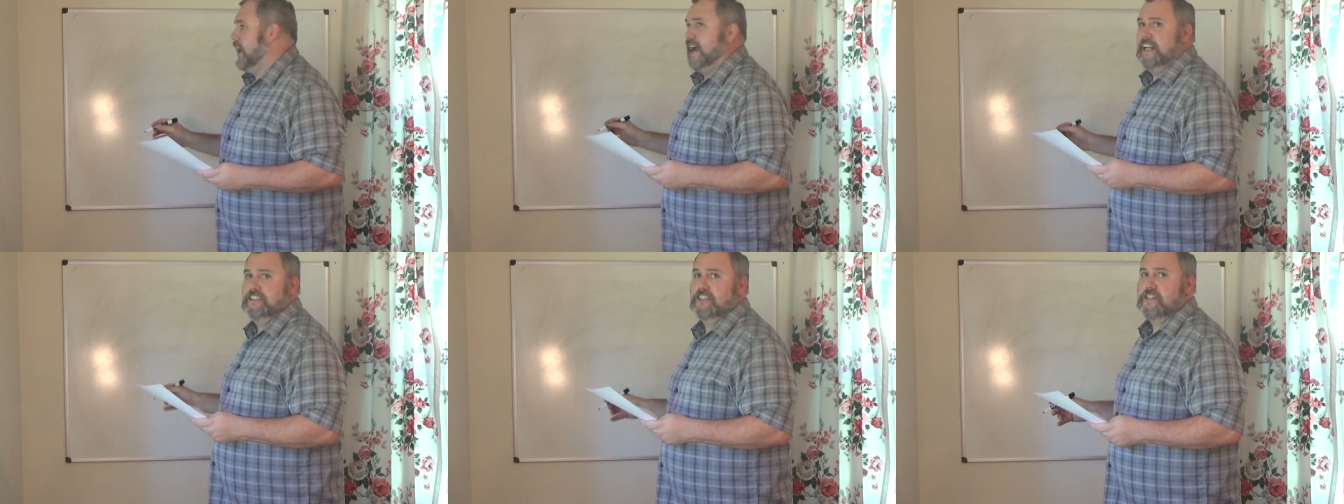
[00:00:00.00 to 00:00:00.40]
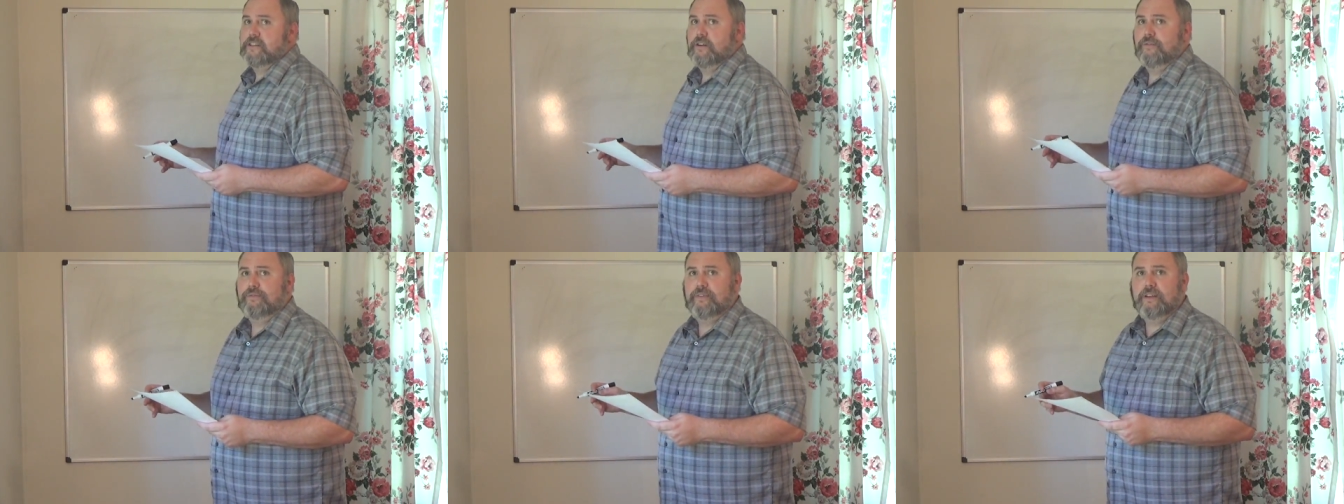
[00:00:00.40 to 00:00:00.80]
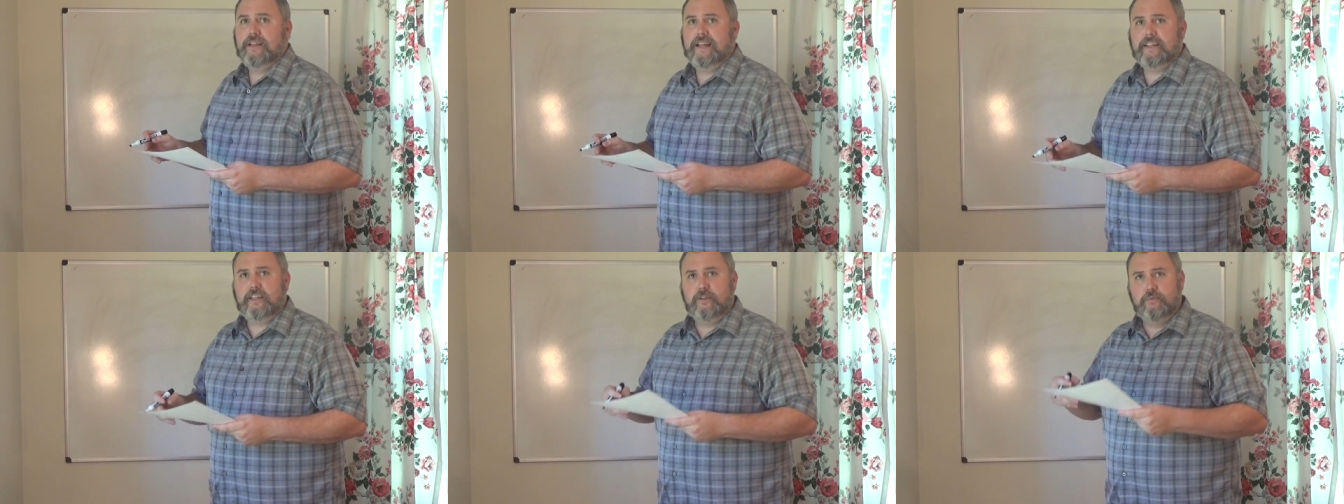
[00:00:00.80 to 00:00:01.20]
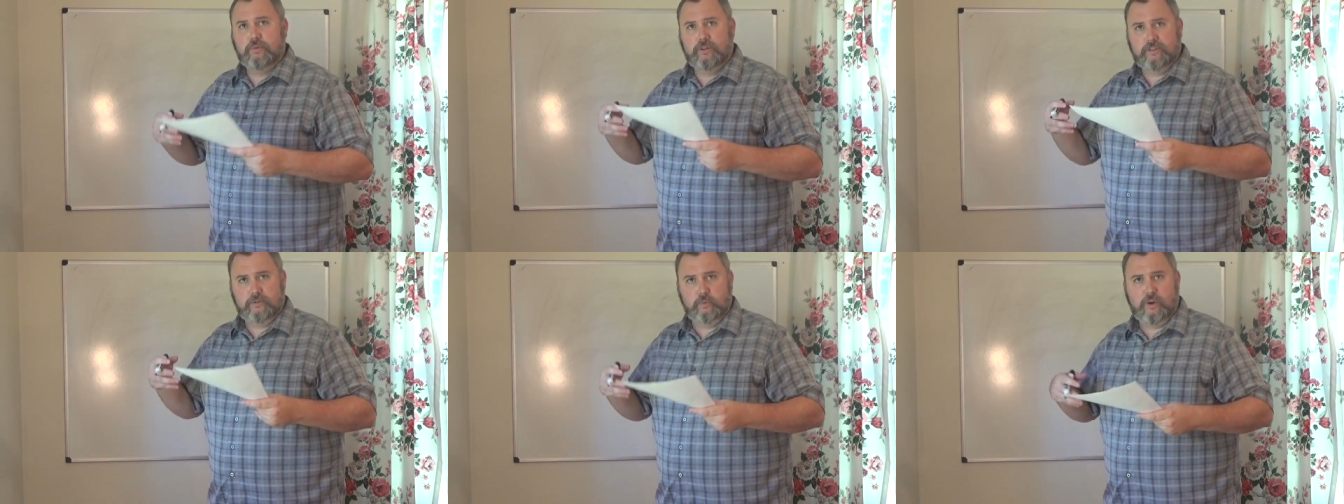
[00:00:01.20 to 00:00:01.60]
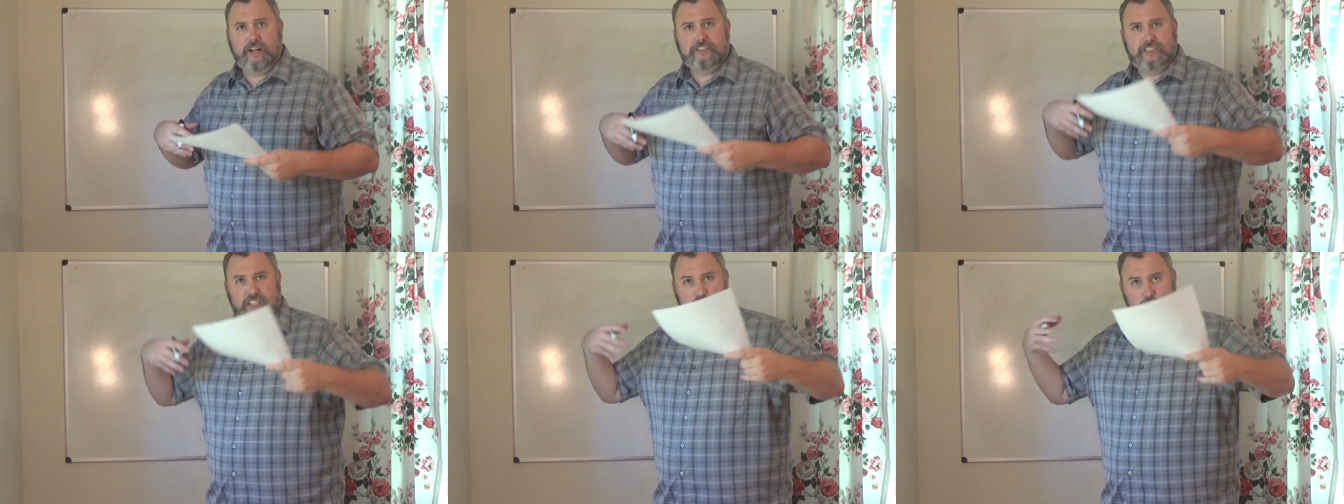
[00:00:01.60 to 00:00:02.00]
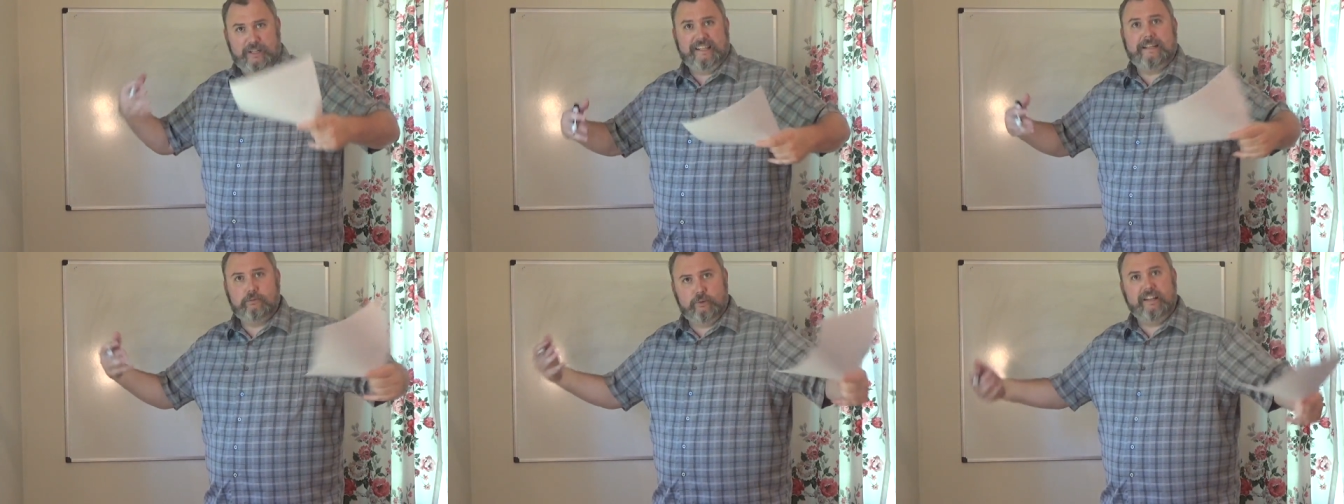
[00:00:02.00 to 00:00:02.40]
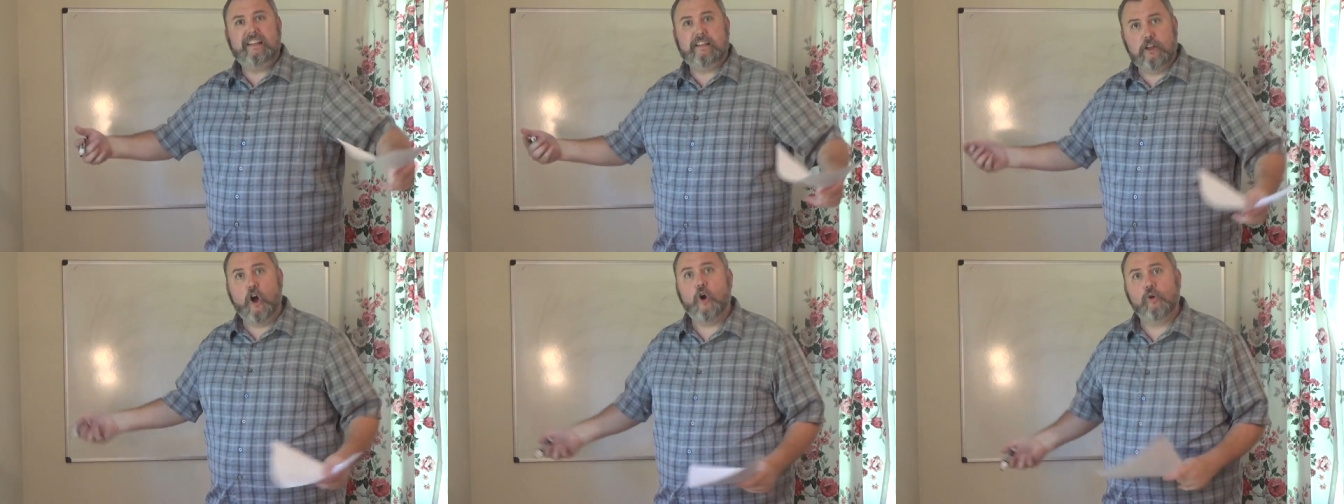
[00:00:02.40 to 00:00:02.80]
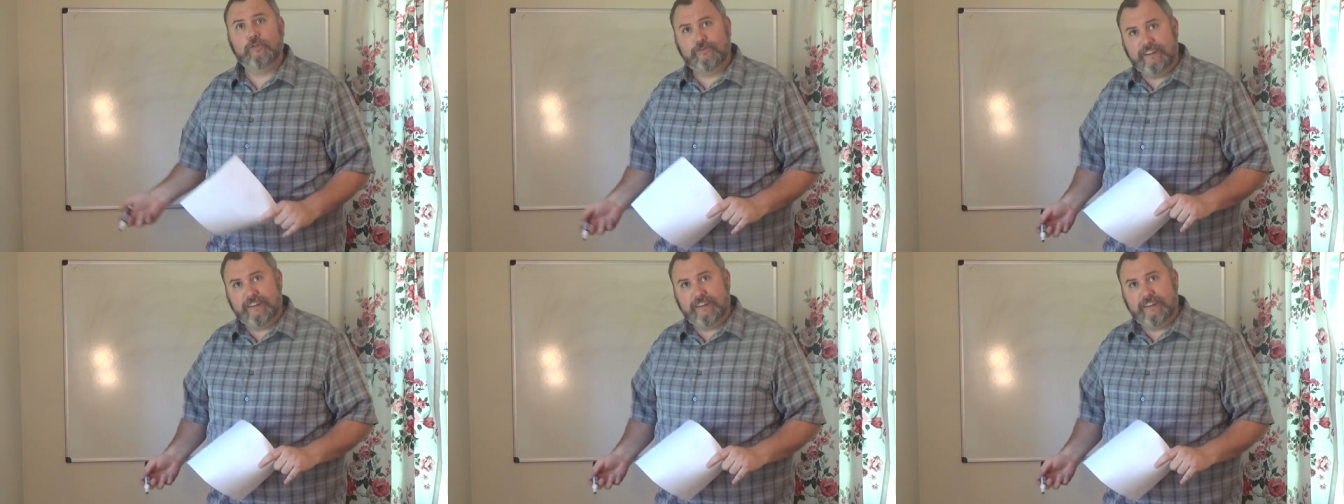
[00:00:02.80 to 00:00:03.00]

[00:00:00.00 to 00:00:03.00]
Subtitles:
I just don't feel like you want to watch a really, really long